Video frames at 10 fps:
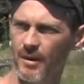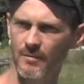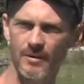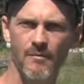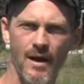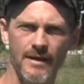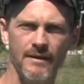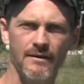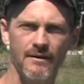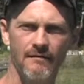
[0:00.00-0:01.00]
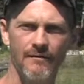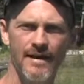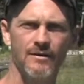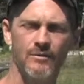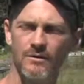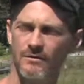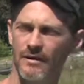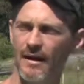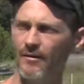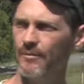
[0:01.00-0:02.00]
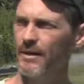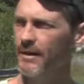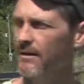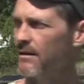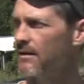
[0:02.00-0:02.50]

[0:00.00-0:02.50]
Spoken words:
public money available to help me